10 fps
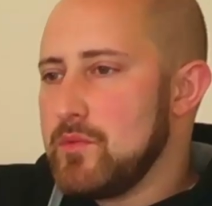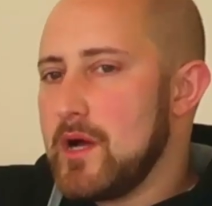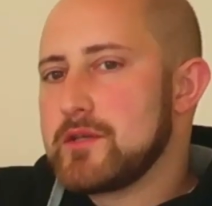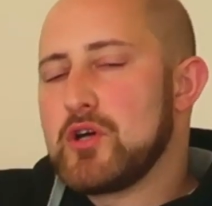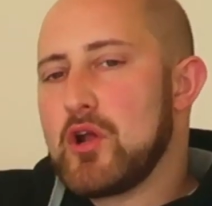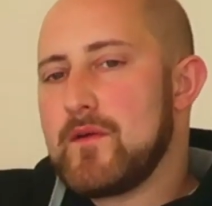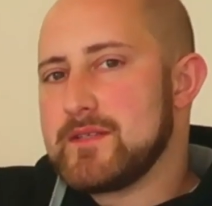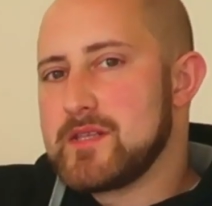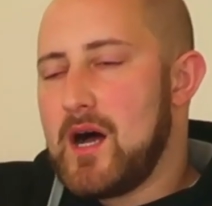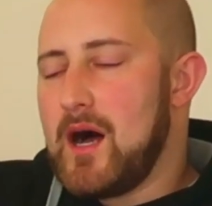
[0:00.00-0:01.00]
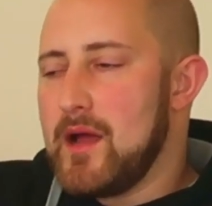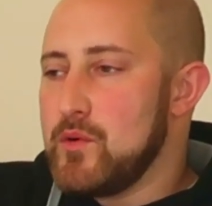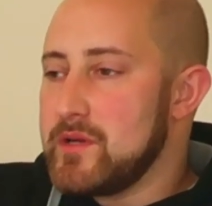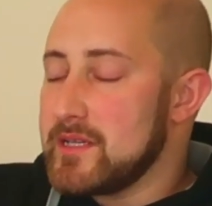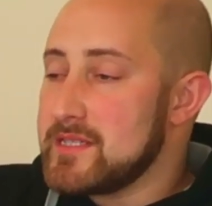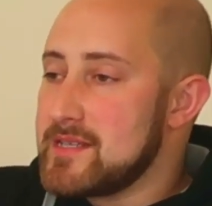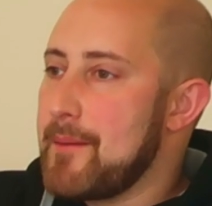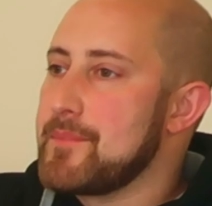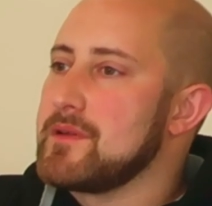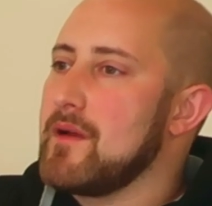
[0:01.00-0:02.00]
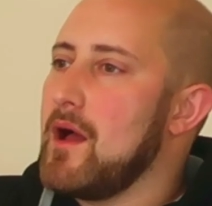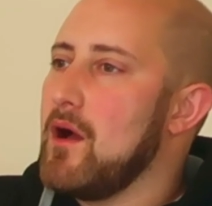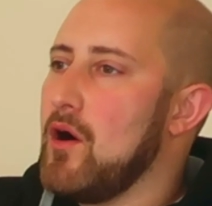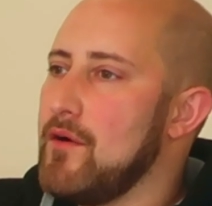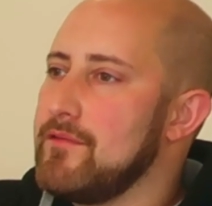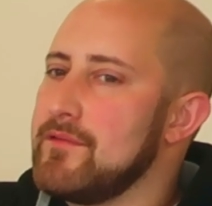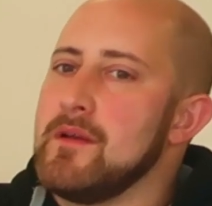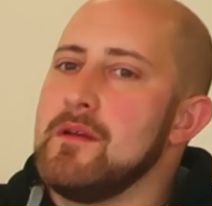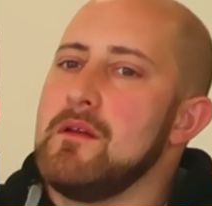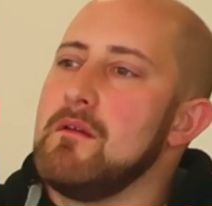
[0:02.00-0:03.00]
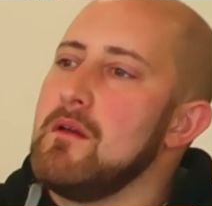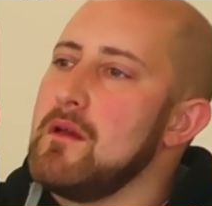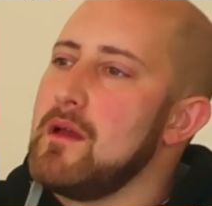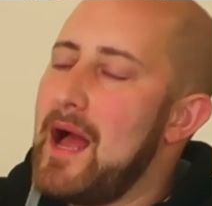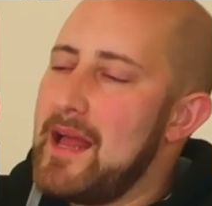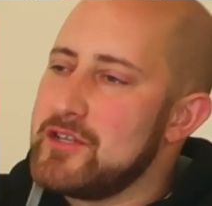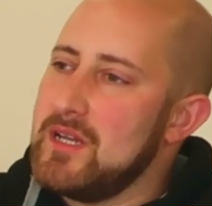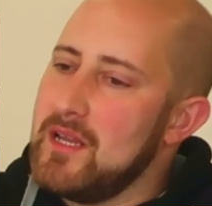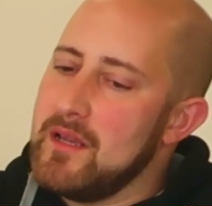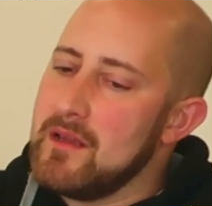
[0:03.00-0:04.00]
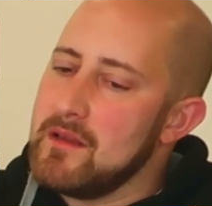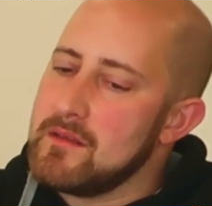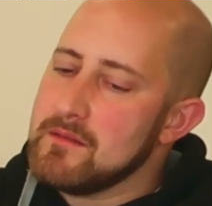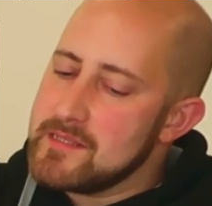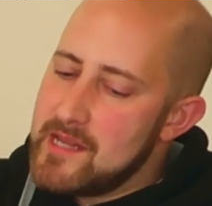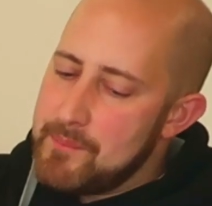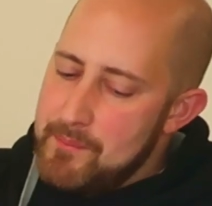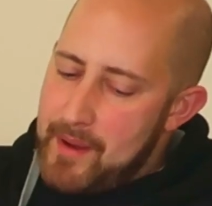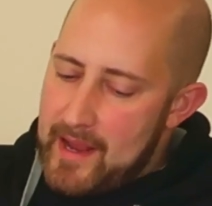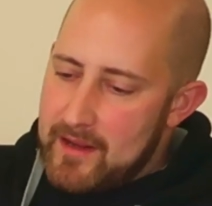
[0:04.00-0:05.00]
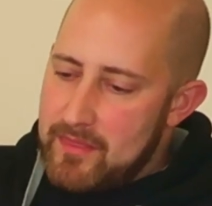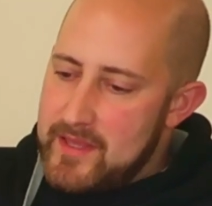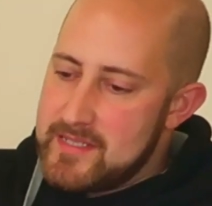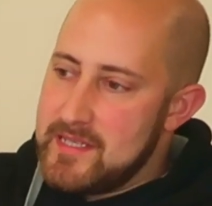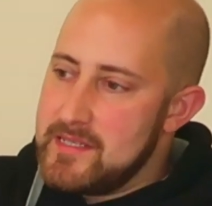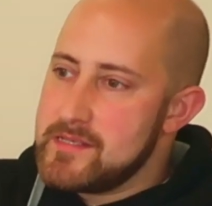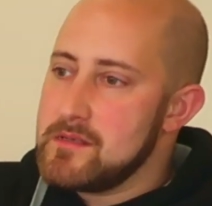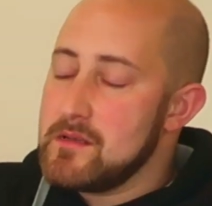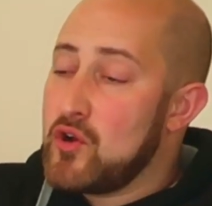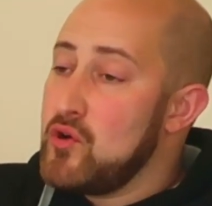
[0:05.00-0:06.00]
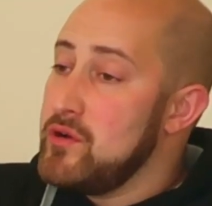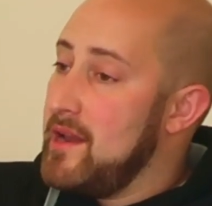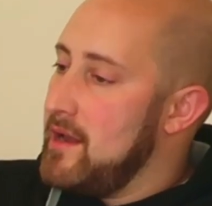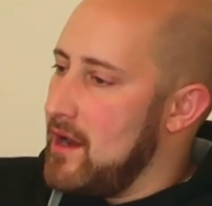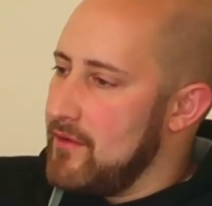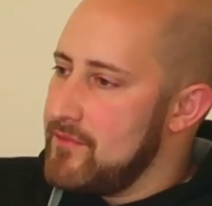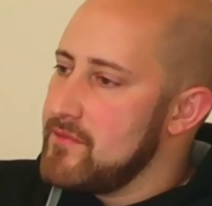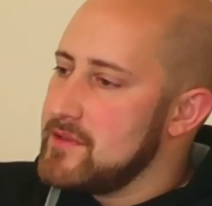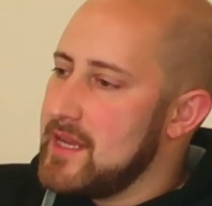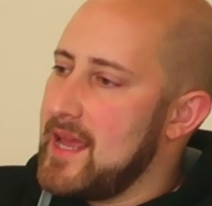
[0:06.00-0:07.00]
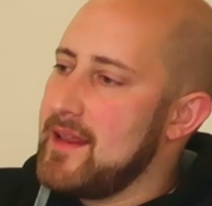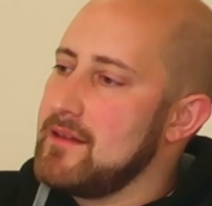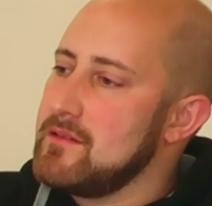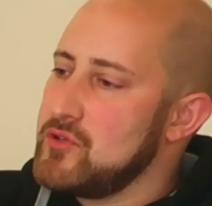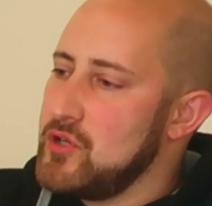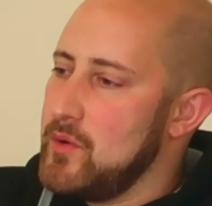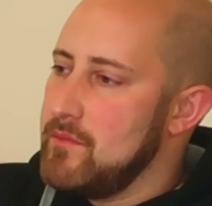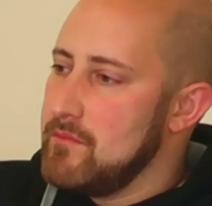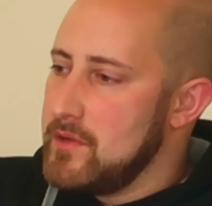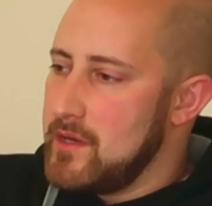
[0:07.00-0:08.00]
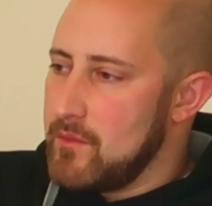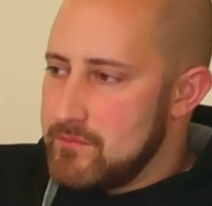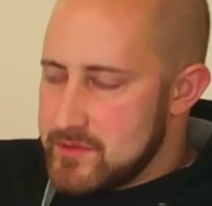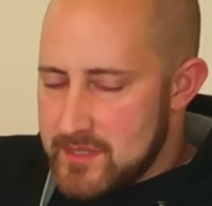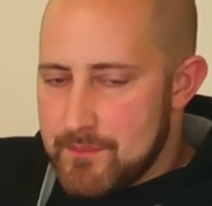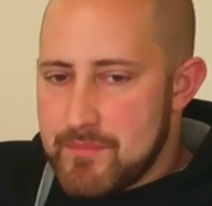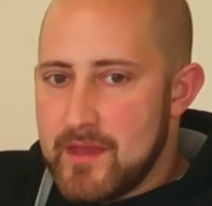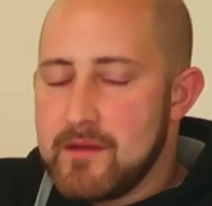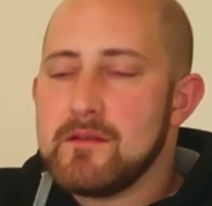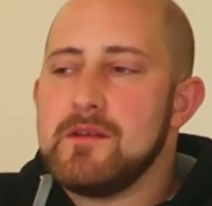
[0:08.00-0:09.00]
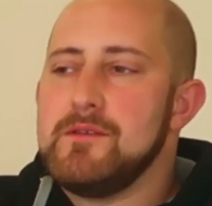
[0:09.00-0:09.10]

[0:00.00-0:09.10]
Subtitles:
A tolerance that I would accept of actually stepping back. This is good enough to get it to, you know, something.